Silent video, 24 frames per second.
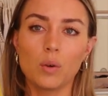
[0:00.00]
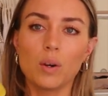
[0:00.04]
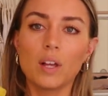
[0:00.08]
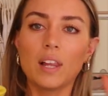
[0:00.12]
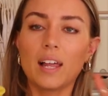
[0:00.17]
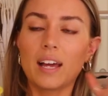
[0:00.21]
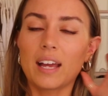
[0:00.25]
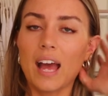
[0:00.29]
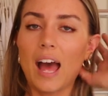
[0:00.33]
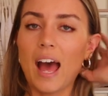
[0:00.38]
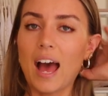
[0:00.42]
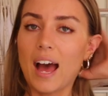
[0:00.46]
It
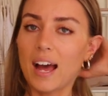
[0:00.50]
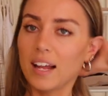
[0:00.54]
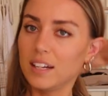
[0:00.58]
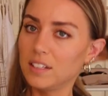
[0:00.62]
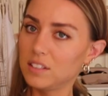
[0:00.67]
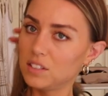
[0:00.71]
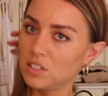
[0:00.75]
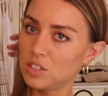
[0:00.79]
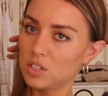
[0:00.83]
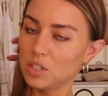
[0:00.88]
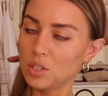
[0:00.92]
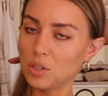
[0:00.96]
like
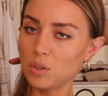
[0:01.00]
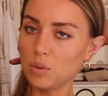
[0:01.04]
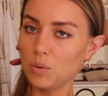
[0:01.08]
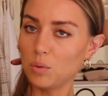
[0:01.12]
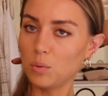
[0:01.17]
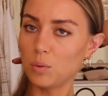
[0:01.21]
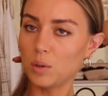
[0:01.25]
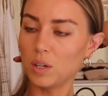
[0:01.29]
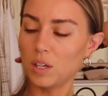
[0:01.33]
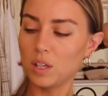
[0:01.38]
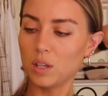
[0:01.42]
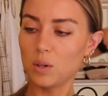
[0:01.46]
adds
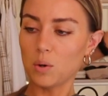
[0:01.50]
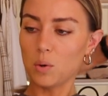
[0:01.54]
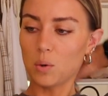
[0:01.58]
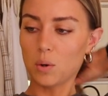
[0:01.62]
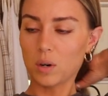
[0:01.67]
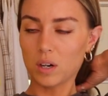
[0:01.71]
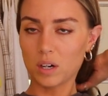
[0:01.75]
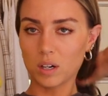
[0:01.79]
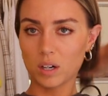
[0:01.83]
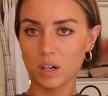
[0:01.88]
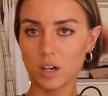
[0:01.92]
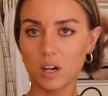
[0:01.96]
to
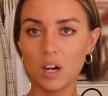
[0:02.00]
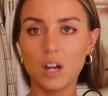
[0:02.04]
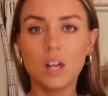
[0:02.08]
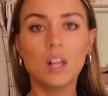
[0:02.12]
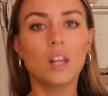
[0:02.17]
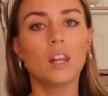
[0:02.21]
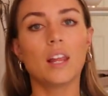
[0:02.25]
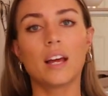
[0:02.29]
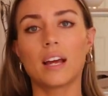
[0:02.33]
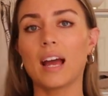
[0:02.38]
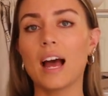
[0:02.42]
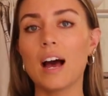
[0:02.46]
your
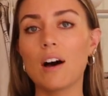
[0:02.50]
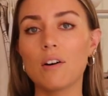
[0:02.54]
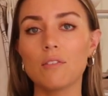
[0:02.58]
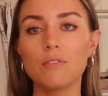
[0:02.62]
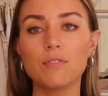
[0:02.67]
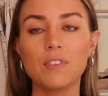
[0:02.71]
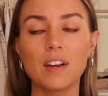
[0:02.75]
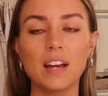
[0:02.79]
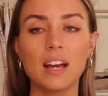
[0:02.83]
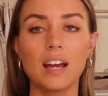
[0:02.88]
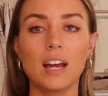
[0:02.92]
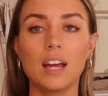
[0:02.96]
like
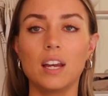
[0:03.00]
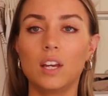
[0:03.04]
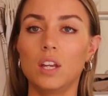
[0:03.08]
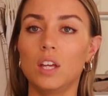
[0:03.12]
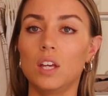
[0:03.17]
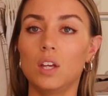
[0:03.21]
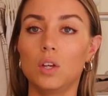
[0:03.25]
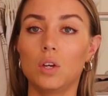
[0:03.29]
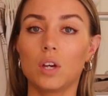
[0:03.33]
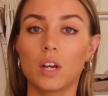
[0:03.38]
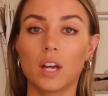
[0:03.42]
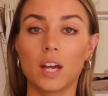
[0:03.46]
outfit and
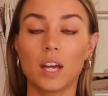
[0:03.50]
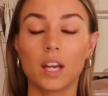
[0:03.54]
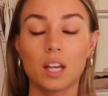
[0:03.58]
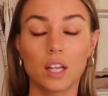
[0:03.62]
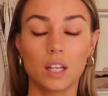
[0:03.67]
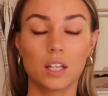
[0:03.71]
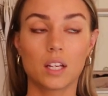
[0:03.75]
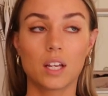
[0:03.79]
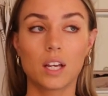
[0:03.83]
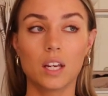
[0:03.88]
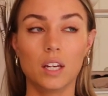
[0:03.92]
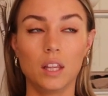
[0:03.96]
you,
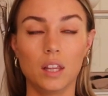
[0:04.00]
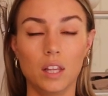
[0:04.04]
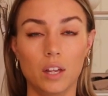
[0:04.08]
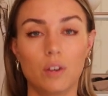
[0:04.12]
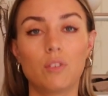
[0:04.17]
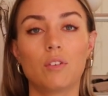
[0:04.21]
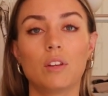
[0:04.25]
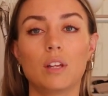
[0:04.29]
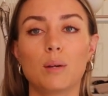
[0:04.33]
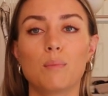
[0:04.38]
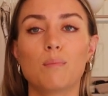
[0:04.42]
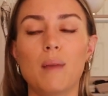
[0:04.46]
it can
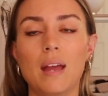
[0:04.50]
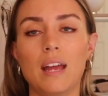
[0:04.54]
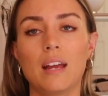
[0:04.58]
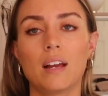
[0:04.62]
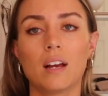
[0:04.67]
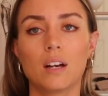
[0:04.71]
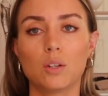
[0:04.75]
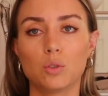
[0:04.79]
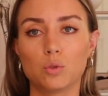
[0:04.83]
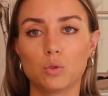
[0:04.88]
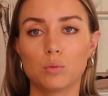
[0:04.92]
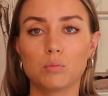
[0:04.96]
literally make
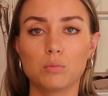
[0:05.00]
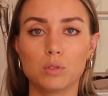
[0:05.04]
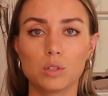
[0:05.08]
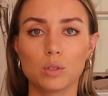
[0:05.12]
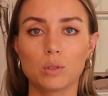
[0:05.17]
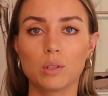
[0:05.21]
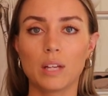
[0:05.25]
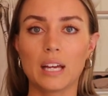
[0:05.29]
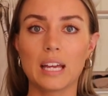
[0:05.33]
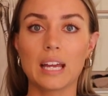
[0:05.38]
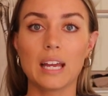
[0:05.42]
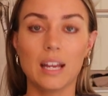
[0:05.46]
a
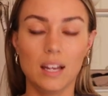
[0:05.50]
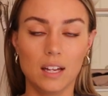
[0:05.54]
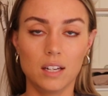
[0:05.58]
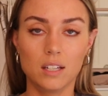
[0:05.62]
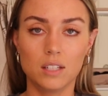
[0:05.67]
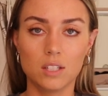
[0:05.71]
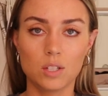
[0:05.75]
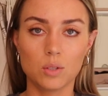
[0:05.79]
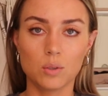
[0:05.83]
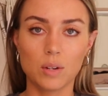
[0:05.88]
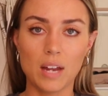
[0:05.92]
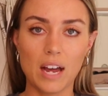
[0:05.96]
swimsuit like
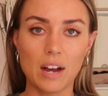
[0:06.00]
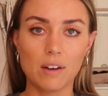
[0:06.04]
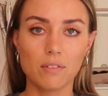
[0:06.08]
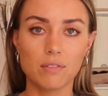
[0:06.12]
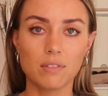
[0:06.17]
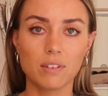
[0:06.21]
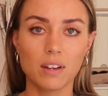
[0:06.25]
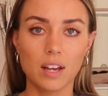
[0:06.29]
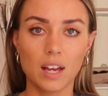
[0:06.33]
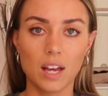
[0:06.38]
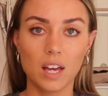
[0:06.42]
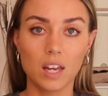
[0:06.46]
into an
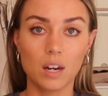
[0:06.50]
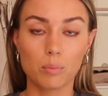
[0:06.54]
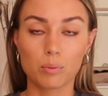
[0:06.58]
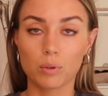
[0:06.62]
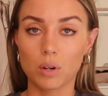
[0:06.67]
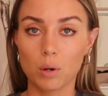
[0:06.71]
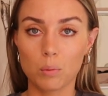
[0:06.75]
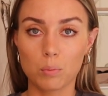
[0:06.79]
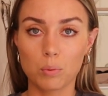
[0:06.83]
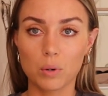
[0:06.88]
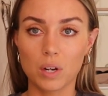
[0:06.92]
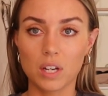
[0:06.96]
outfit and
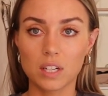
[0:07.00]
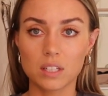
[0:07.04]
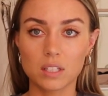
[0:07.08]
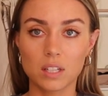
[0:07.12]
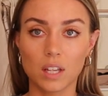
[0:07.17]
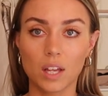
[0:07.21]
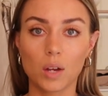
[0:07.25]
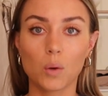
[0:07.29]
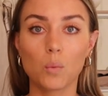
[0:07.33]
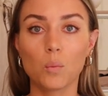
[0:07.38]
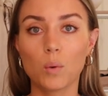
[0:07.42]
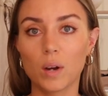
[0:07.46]
appropriate to
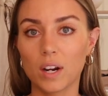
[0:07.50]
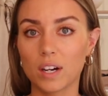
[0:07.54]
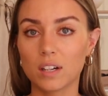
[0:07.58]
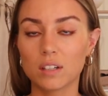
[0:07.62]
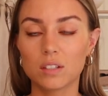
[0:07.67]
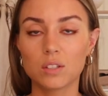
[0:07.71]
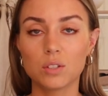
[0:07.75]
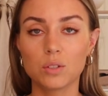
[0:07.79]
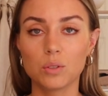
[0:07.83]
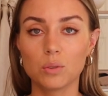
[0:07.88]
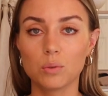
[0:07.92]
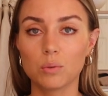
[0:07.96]
like wear
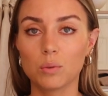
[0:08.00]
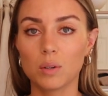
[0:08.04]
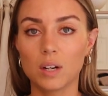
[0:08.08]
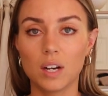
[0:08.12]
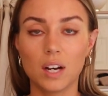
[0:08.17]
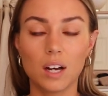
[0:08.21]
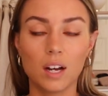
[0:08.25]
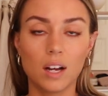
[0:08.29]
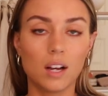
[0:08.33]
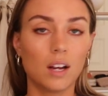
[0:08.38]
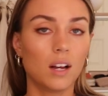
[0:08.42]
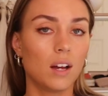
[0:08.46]
to
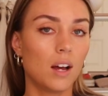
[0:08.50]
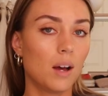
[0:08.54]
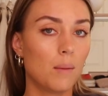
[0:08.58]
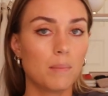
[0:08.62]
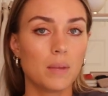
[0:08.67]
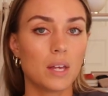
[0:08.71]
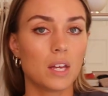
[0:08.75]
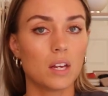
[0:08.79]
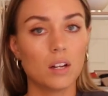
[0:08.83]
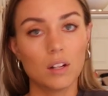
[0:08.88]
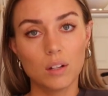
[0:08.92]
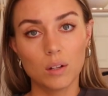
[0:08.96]
uh, a
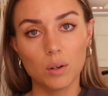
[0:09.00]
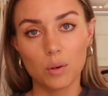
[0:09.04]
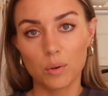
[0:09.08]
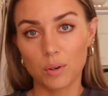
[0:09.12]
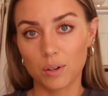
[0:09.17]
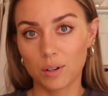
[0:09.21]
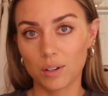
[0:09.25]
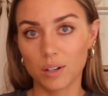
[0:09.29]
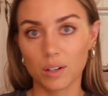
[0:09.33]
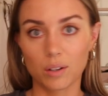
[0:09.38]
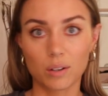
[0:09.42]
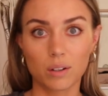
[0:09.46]
meal
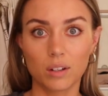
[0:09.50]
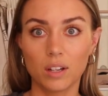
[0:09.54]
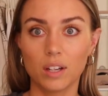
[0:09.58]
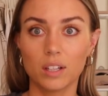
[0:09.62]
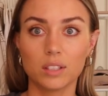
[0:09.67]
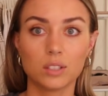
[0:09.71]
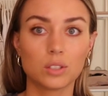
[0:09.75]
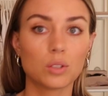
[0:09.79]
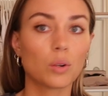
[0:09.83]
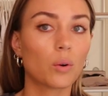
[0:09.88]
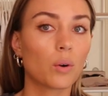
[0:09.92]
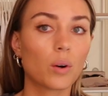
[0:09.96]
or a, a
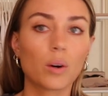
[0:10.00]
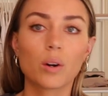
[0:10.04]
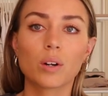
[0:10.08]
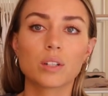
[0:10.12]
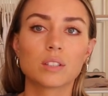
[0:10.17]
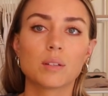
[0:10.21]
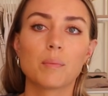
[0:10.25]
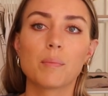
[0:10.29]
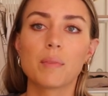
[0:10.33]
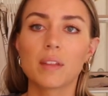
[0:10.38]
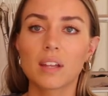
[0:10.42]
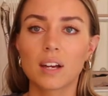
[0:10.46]
store or
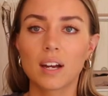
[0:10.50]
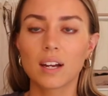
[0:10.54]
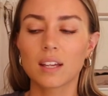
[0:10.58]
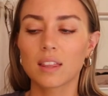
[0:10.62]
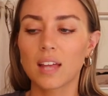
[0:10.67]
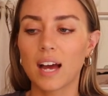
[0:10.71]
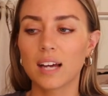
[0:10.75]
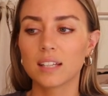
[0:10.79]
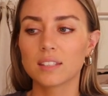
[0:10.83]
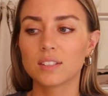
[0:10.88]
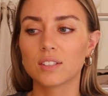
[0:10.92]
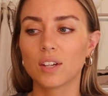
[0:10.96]
something like that.